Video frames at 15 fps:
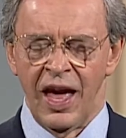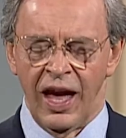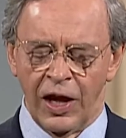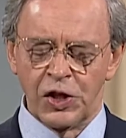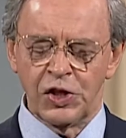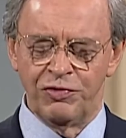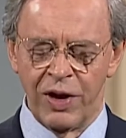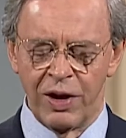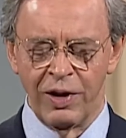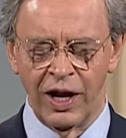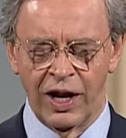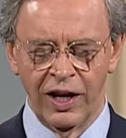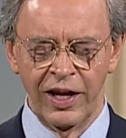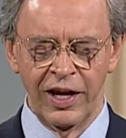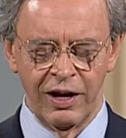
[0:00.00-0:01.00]
It's very
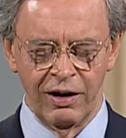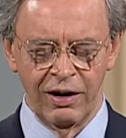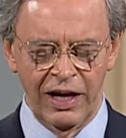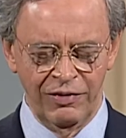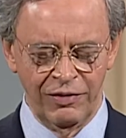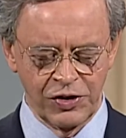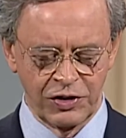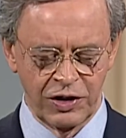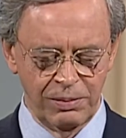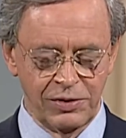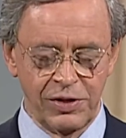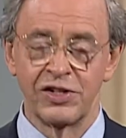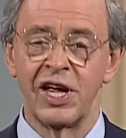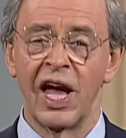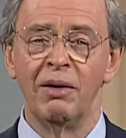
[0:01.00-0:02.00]
clear in the
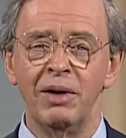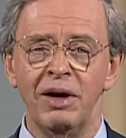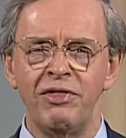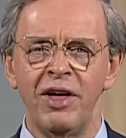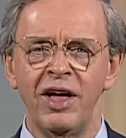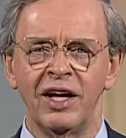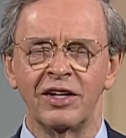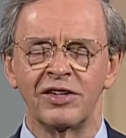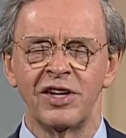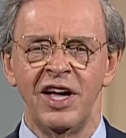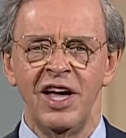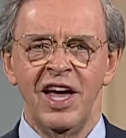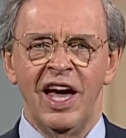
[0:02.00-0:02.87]
scriptures how he thinks.